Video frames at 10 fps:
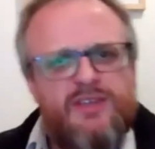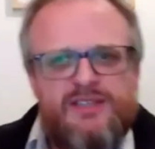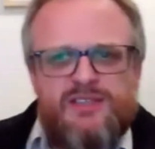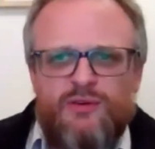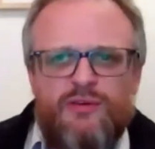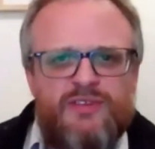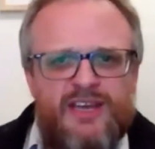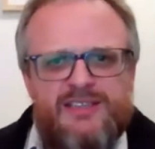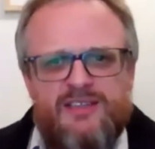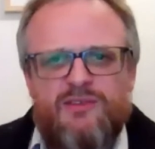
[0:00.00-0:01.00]
this sort of
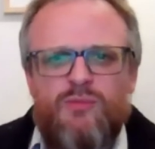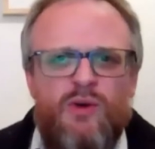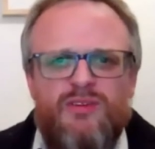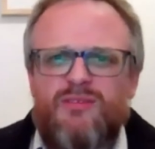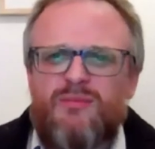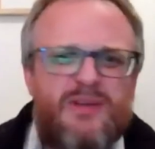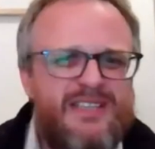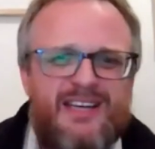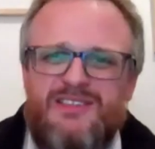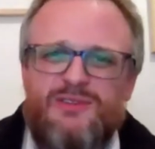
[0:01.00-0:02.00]
data and what
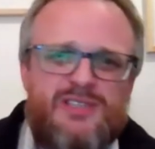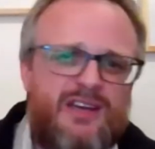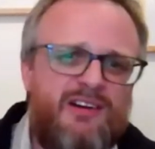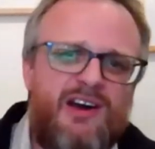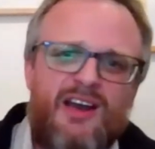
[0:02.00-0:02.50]
potentials there are,